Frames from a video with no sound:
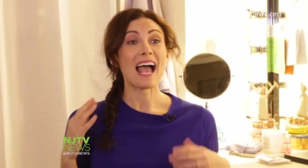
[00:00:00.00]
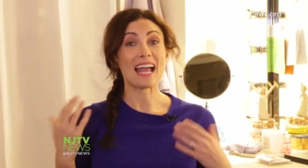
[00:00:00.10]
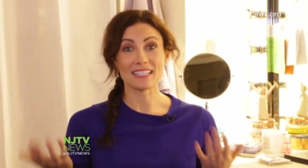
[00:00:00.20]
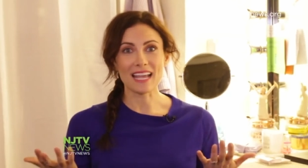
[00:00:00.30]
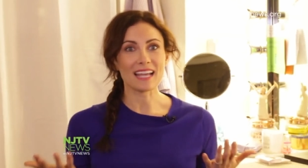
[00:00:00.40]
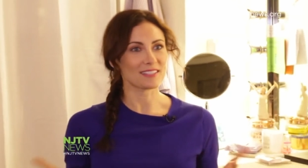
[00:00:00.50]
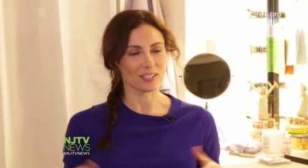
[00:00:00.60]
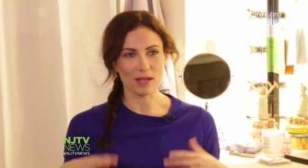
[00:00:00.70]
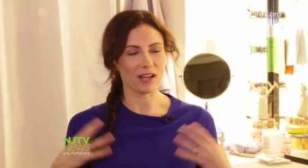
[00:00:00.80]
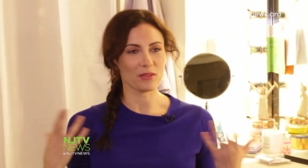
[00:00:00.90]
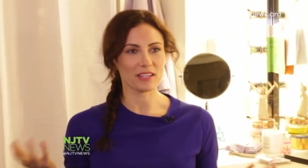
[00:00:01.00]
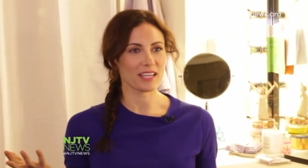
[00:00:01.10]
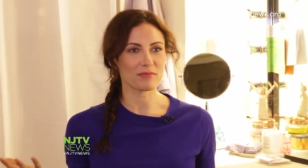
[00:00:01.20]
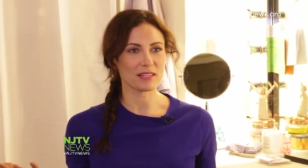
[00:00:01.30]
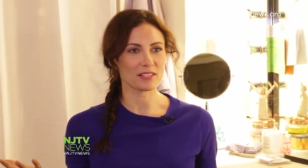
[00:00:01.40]
And yet somehow they
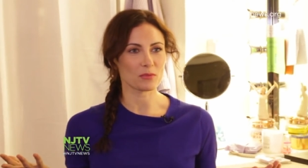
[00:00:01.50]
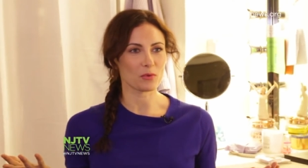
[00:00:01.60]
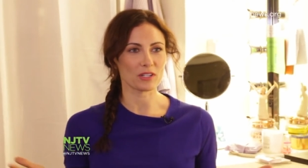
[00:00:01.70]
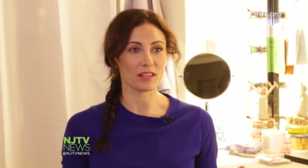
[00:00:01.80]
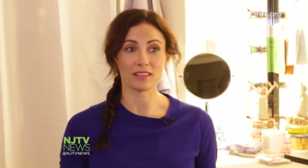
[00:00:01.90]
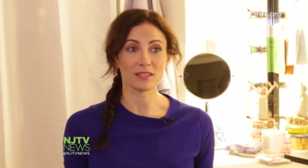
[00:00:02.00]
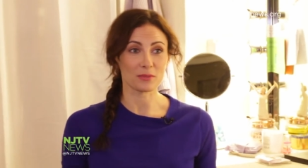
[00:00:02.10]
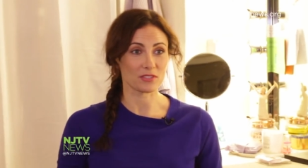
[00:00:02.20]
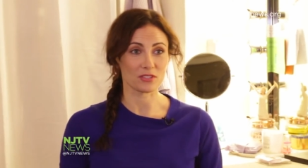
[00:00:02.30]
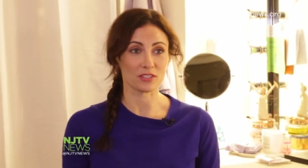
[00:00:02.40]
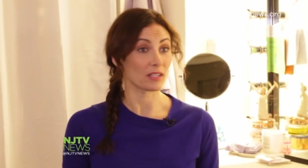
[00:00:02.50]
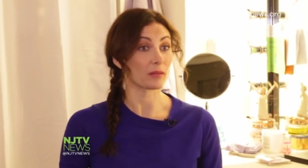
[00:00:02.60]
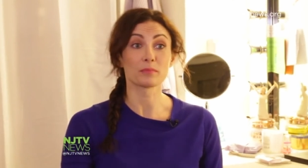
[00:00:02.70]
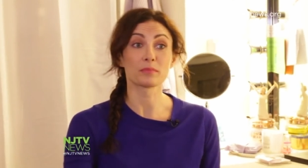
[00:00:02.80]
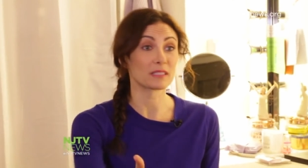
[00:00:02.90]
gave me this award. I think it was just
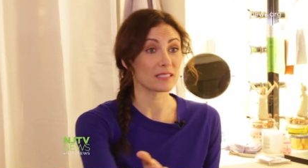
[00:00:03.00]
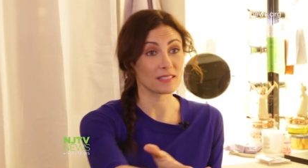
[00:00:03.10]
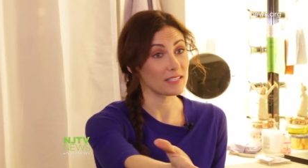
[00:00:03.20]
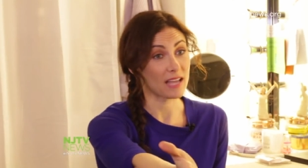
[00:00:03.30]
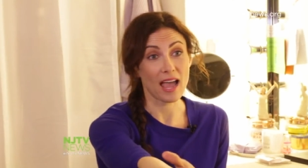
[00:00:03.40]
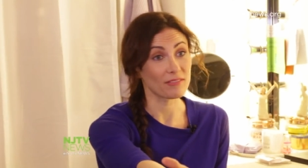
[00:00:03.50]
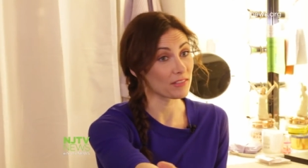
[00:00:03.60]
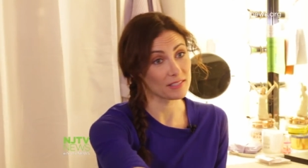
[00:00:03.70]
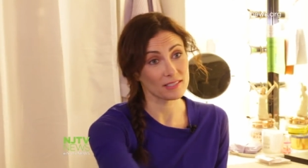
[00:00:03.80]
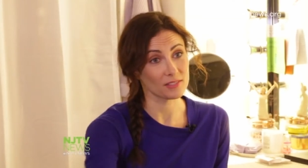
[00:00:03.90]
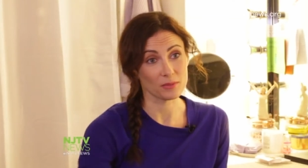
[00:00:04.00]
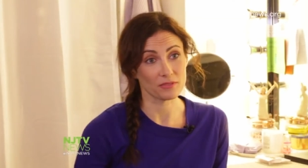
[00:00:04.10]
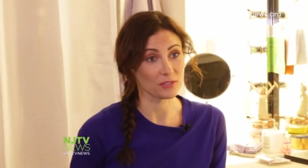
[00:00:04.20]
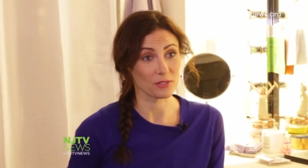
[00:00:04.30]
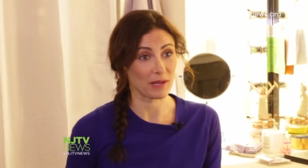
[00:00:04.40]
like, please have this, because we
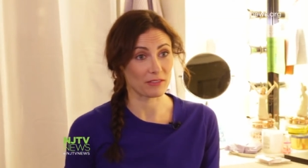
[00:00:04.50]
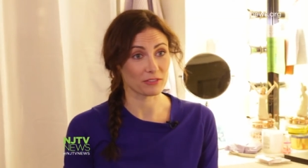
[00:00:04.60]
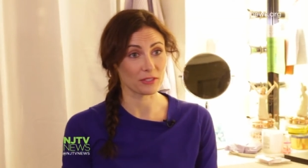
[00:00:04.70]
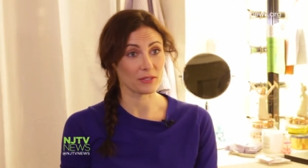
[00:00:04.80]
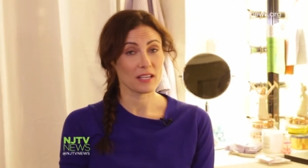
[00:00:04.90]
feel so bad for you.